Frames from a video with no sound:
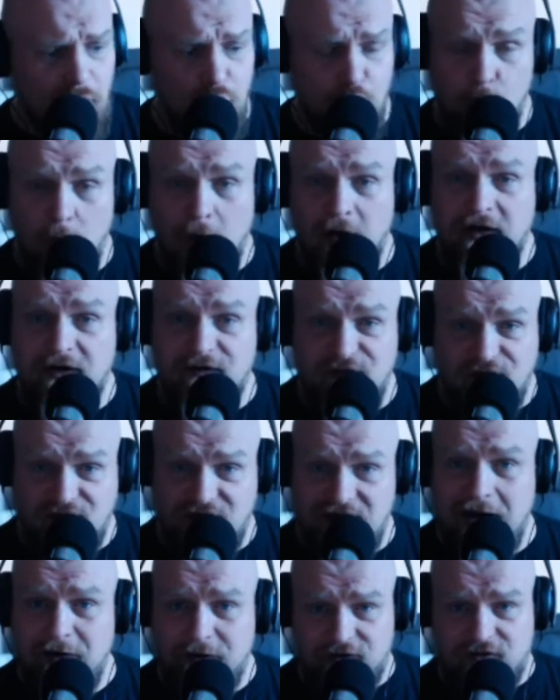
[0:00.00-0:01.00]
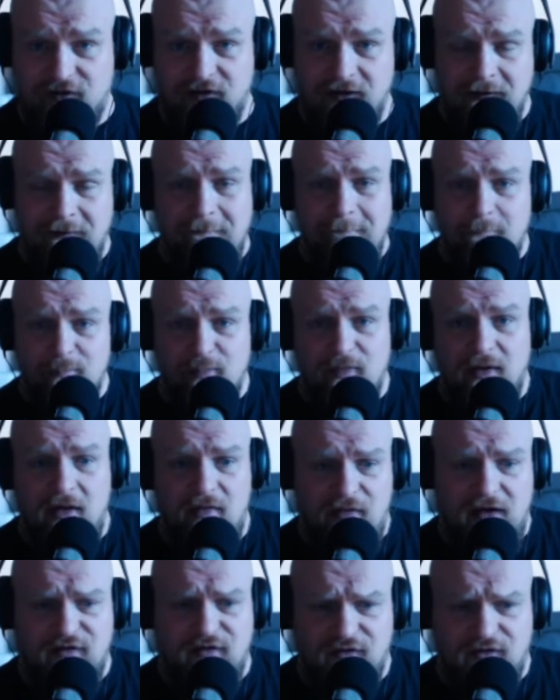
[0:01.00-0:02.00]
who are concerned that
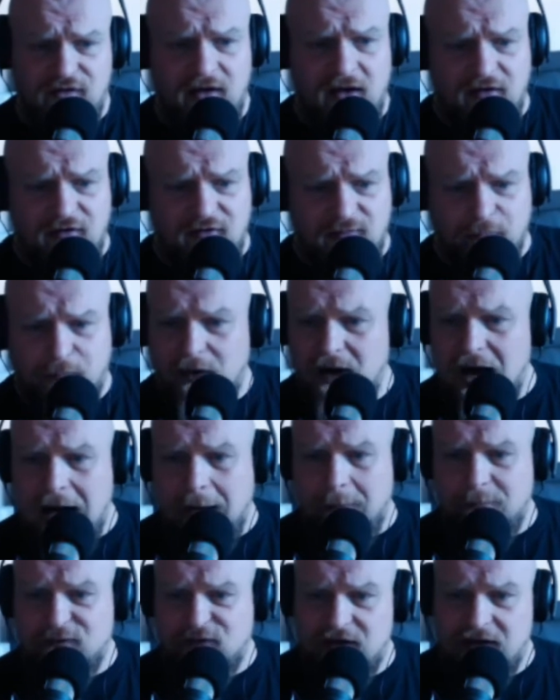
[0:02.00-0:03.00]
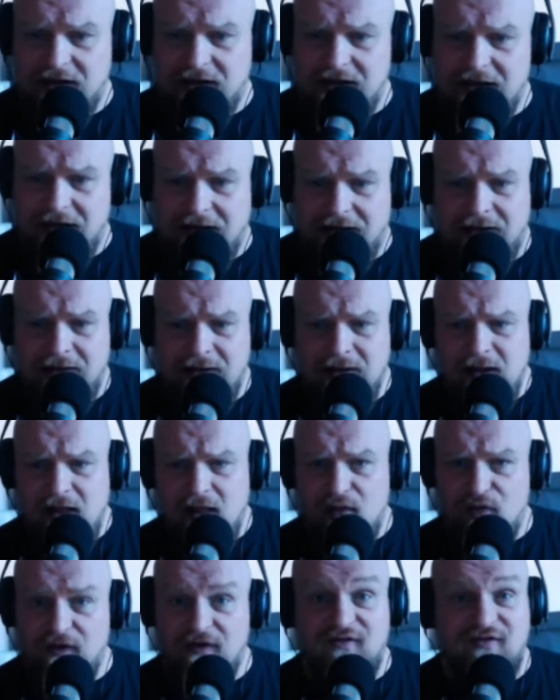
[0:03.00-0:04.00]
this is perhaps the
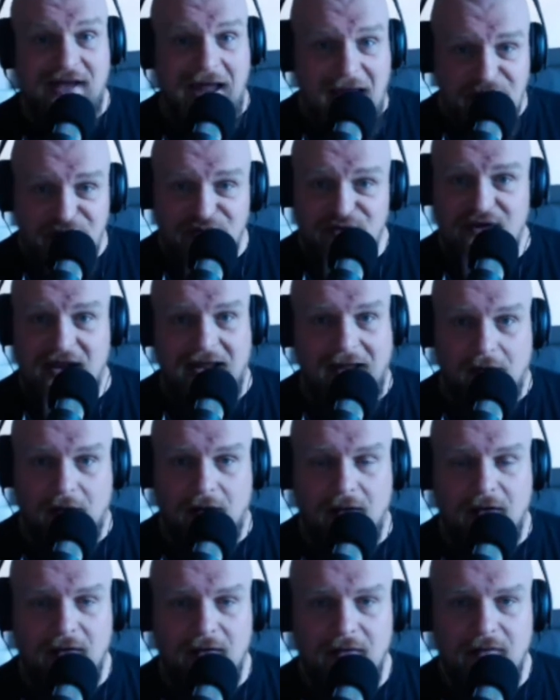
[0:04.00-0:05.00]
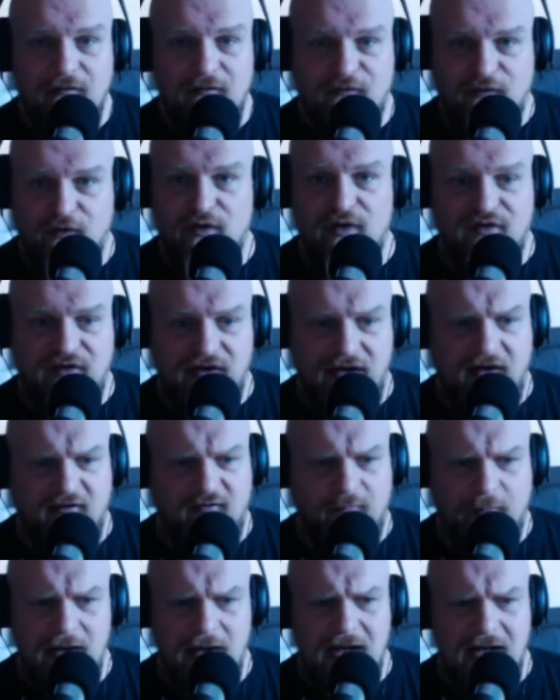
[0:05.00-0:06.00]
death knell for the
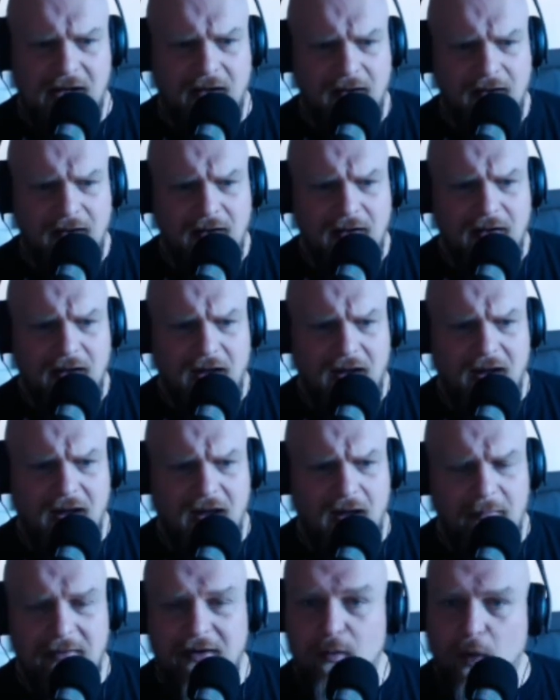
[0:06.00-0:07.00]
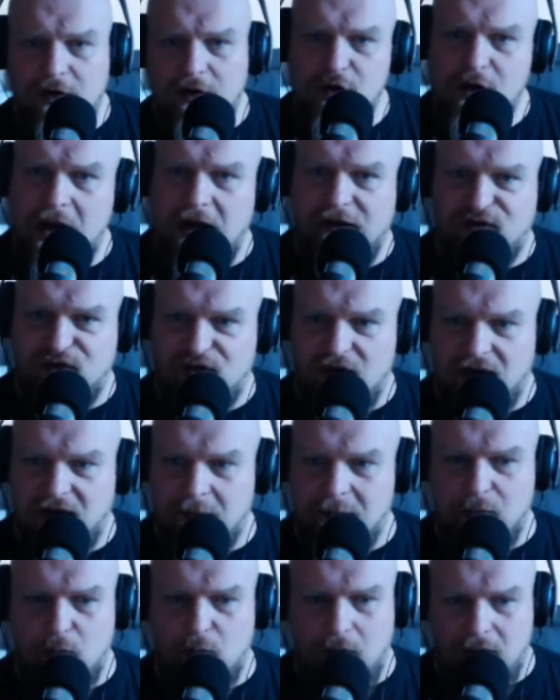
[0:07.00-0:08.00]
DHB. I mean, what do you guys think? I
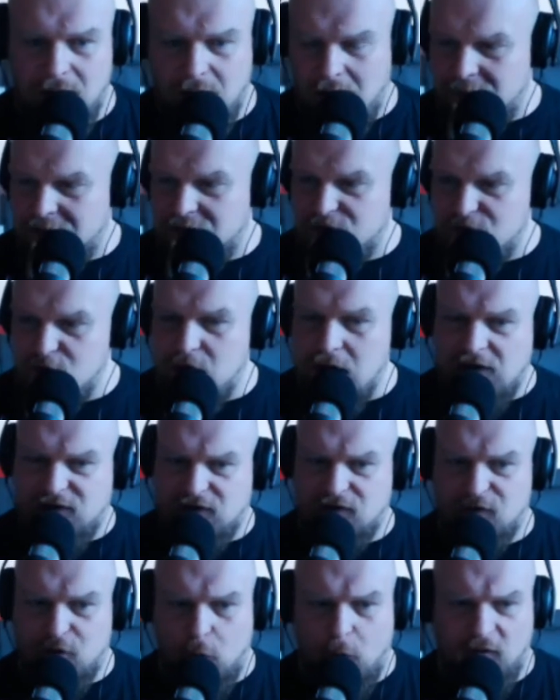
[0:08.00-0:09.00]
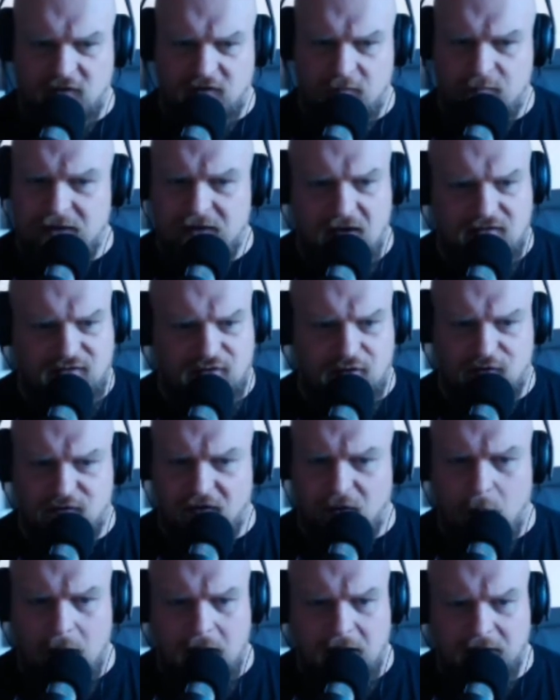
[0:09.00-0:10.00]
mean, you guys, of course, have been listeners for
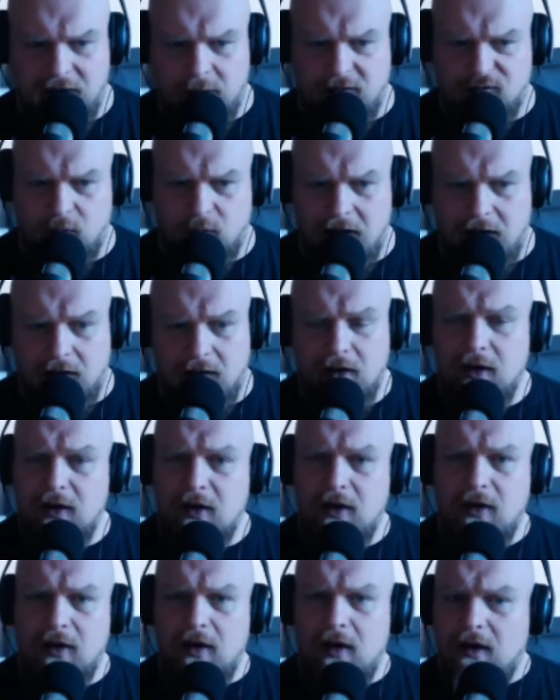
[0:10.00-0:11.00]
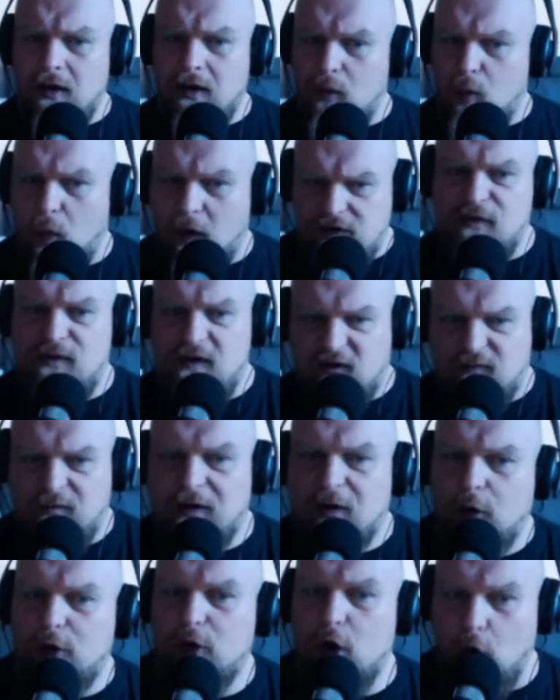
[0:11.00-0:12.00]
a while now as well. What do you think's been
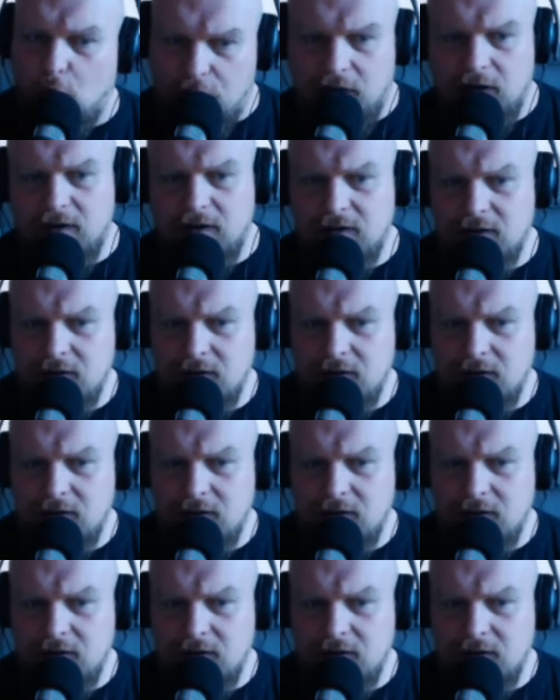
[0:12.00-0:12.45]
going on?